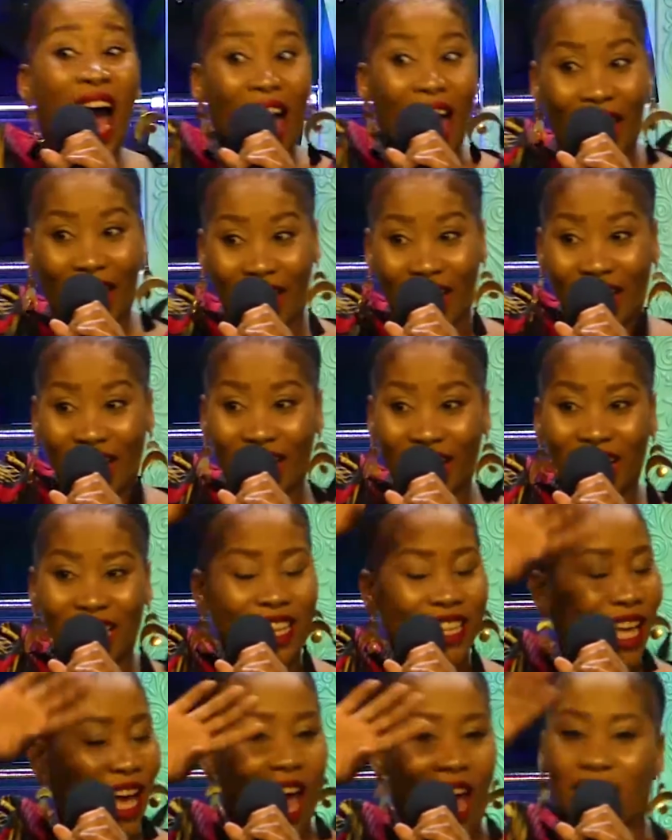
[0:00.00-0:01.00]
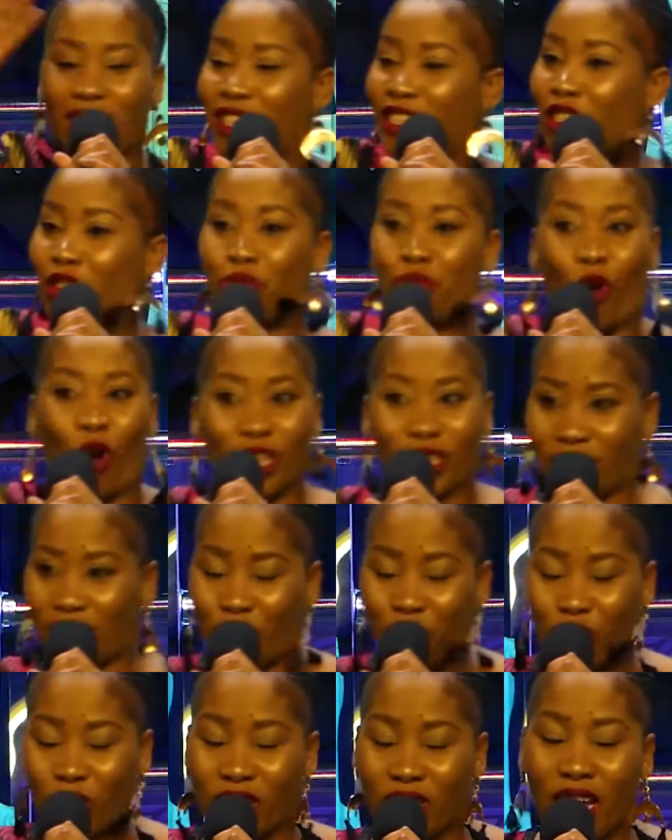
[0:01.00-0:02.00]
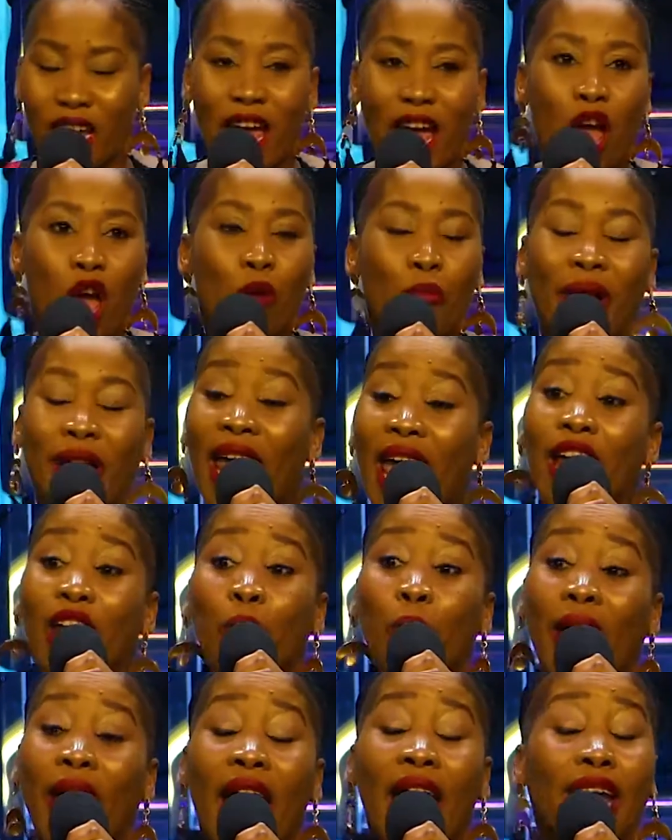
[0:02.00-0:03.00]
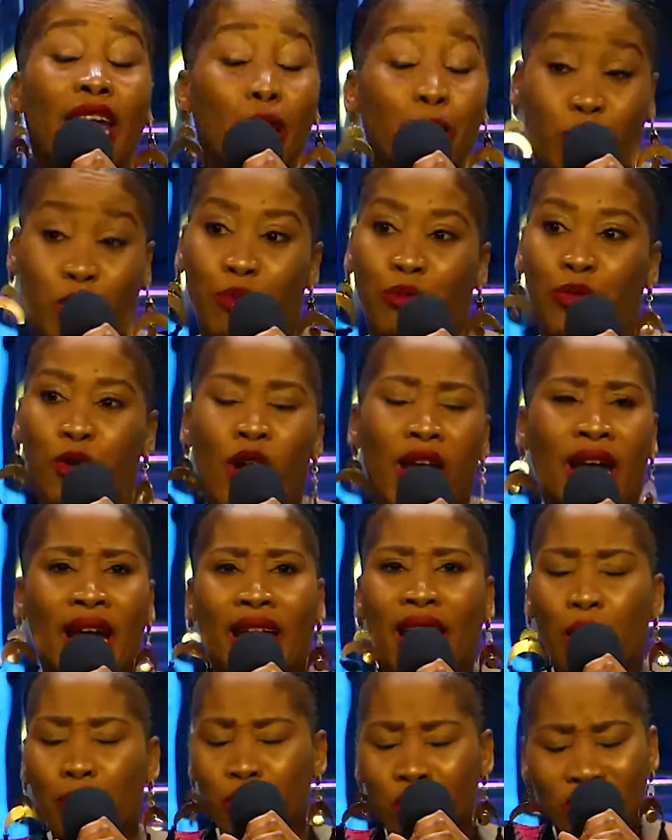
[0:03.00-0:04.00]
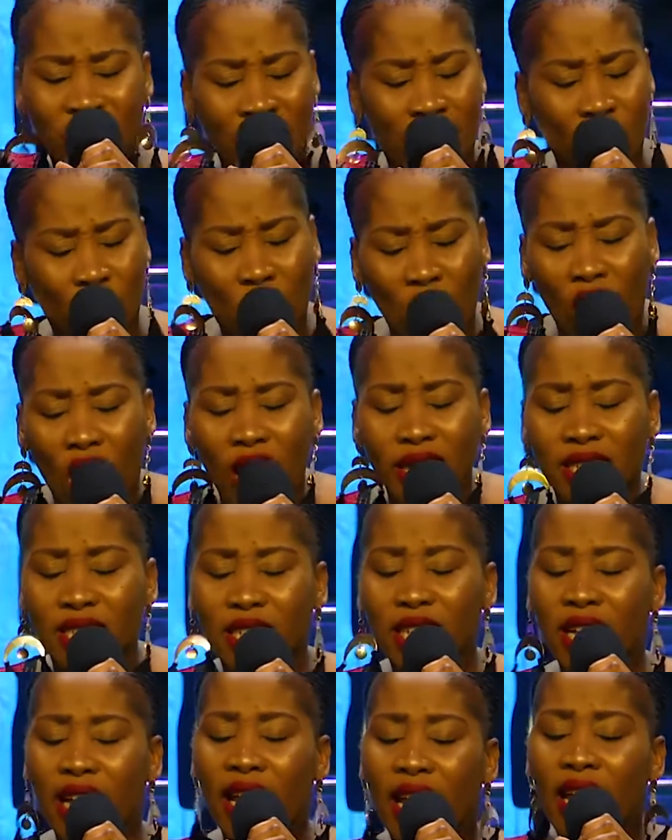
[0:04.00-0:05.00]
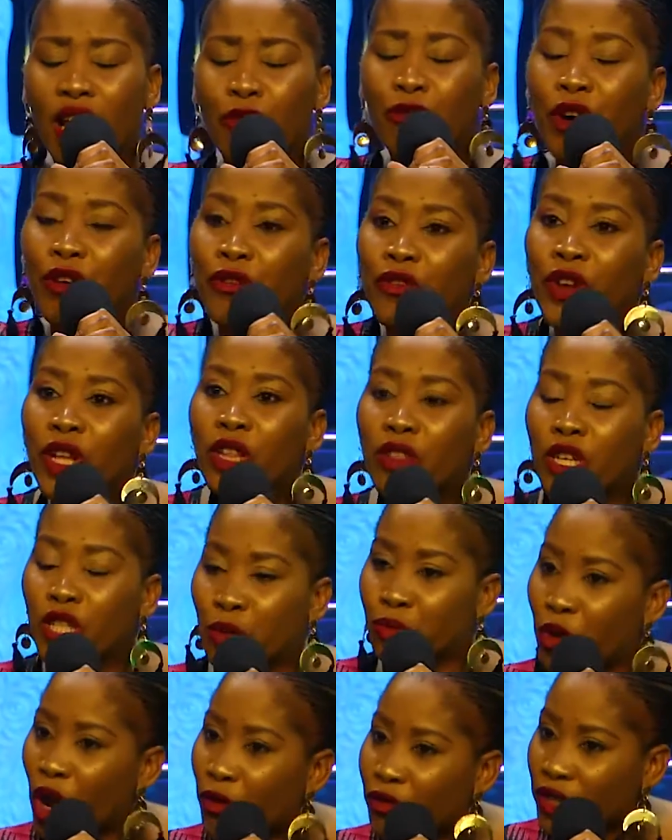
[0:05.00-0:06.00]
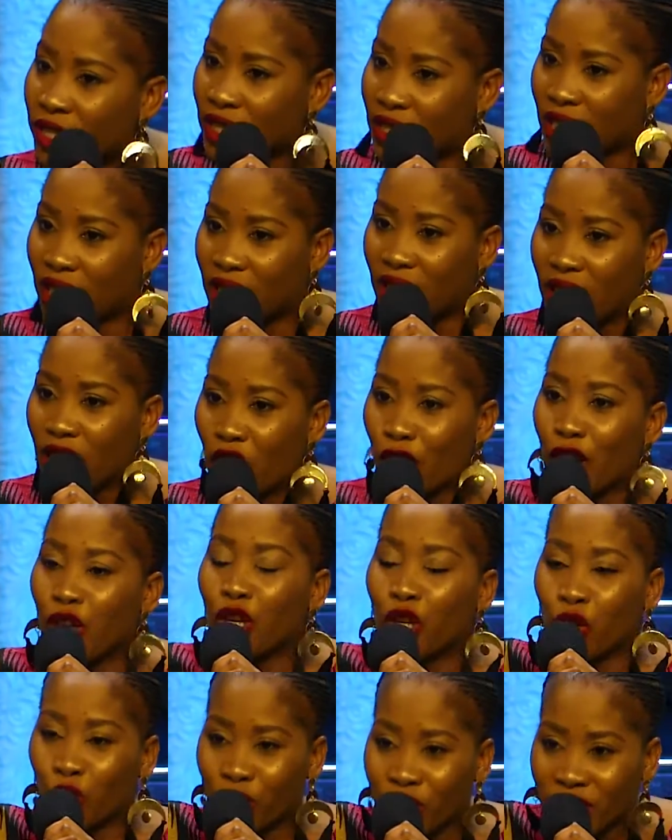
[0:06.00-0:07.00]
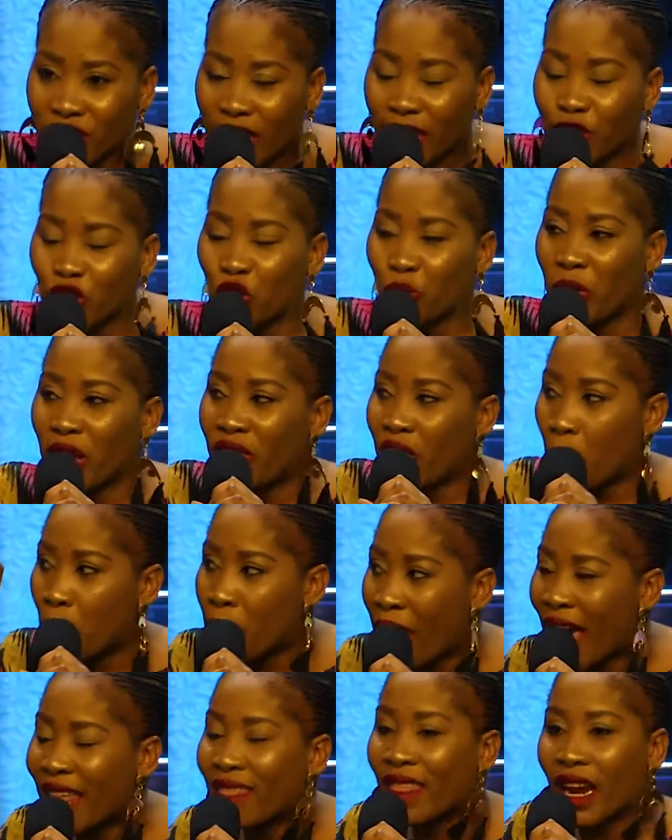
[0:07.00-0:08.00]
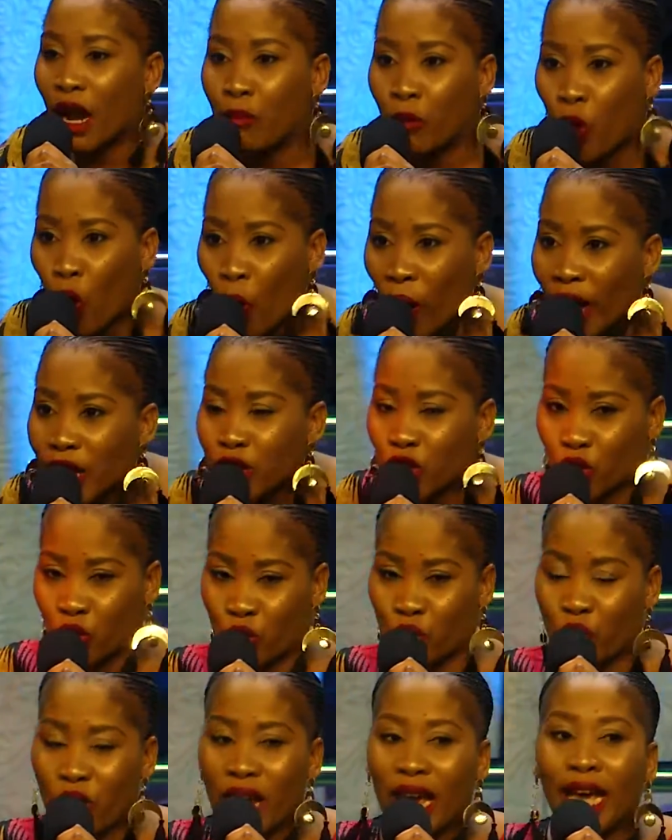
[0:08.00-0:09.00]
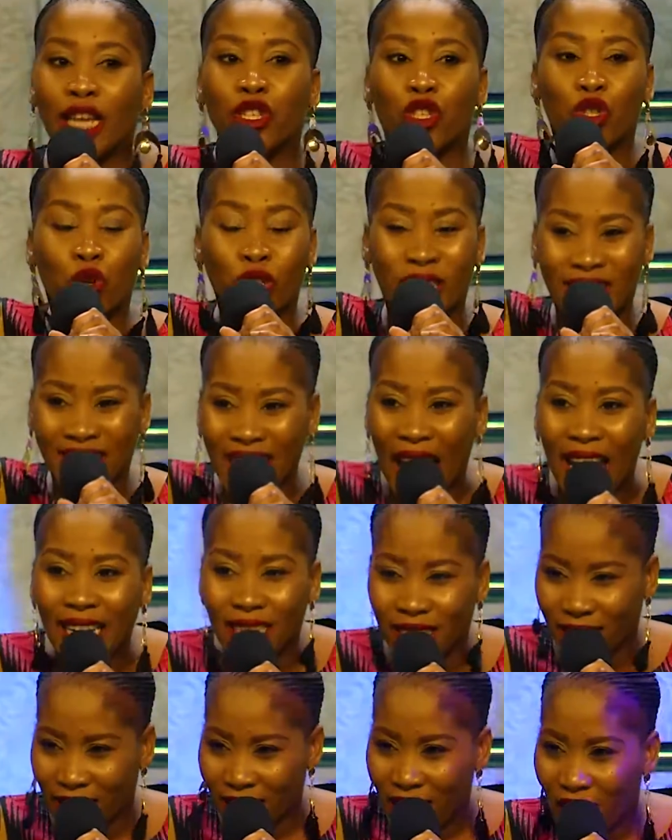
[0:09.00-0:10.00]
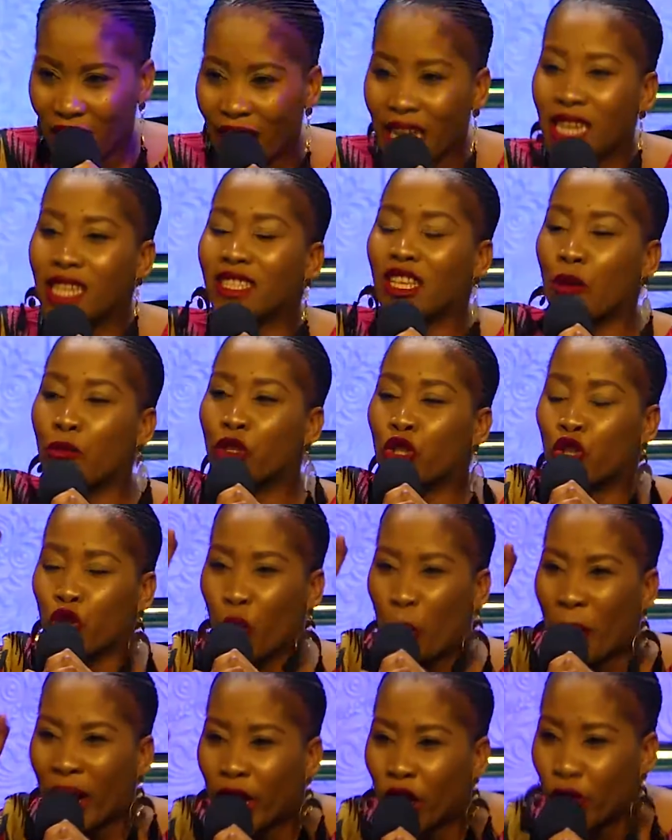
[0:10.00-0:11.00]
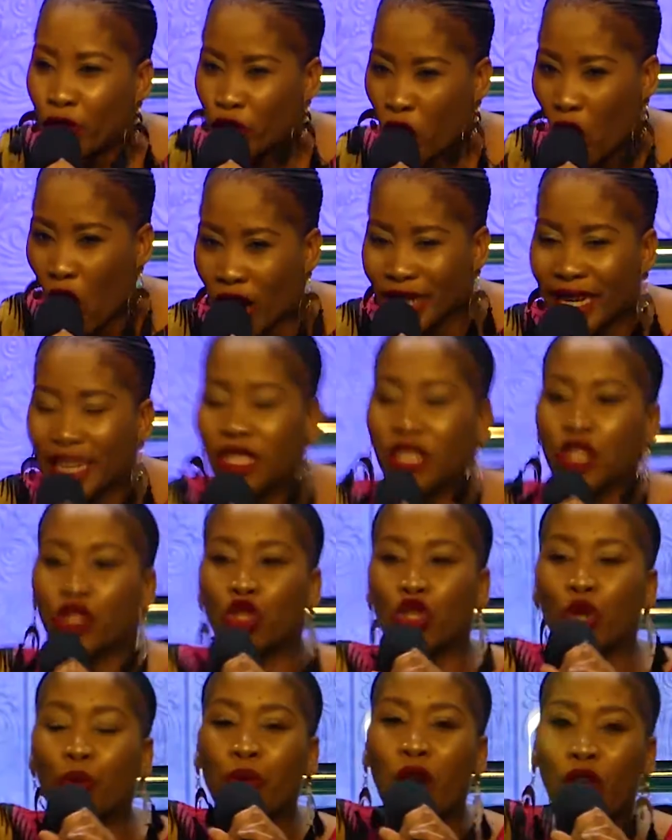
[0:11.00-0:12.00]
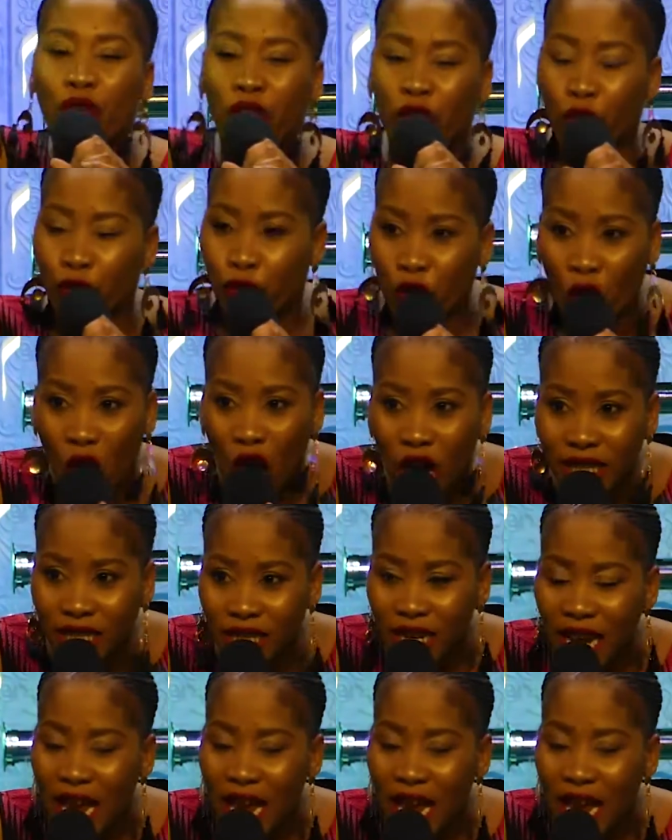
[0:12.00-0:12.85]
high, it's impossible. But anyway, I kept on praying. I kept on saying, God, fulfill this prophecy. You say to me, the man that I'm going to is your son. He is a true man of God. He's a true prophet of God.